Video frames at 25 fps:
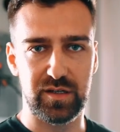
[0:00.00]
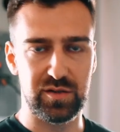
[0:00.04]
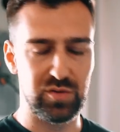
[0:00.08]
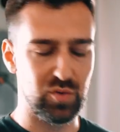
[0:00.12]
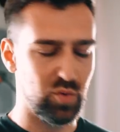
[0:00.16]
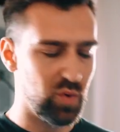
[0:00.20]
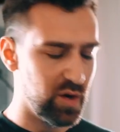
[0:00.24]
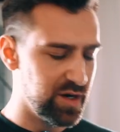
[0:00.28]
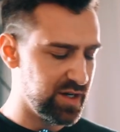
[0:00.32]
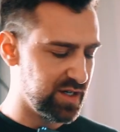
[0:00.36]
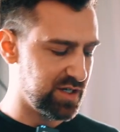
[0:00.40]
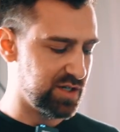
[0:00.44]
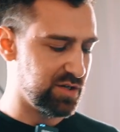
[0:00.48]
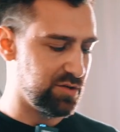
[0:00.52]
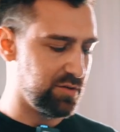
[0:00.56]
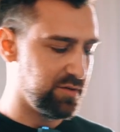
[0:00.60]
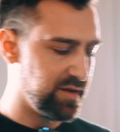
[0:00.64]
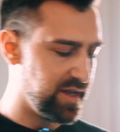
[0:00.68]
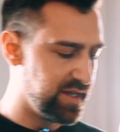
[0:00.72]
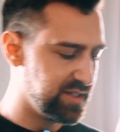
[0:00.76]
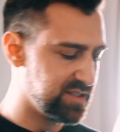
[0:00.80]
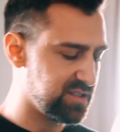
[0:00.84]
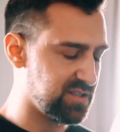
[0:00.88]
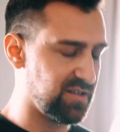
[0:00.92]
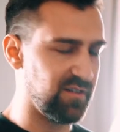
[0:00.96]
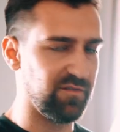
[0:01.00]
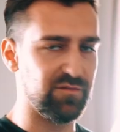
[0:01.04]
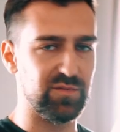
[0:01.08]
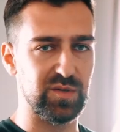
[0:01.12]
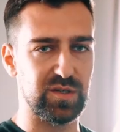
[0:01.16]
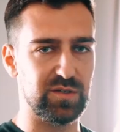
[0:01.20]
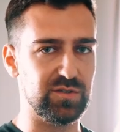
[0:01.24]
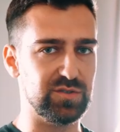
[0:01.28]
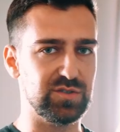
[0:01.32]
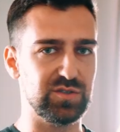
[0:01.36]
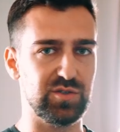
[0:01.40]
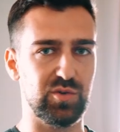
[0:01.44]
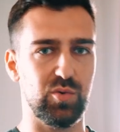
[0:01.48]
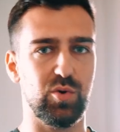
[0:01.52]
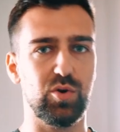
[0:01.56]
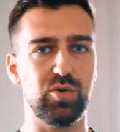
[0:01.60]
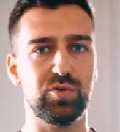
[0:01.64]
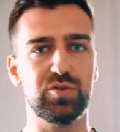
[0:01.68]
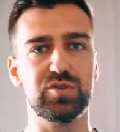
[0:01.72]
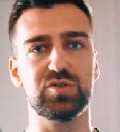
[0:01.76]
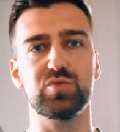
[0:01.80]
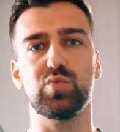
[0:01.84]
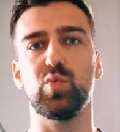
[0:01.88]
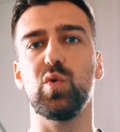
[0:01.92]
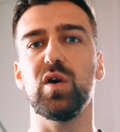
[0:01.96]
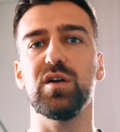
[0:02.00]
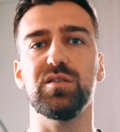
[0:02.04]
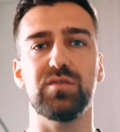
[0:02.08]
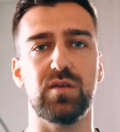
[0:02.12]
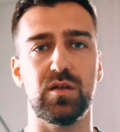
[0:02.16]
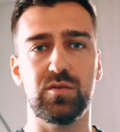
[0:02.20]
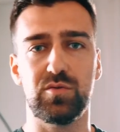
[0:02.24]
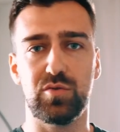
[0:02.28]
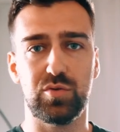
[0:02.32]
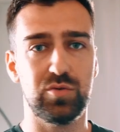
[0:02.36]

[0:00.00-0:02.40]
and you want to create stuff because you always wanted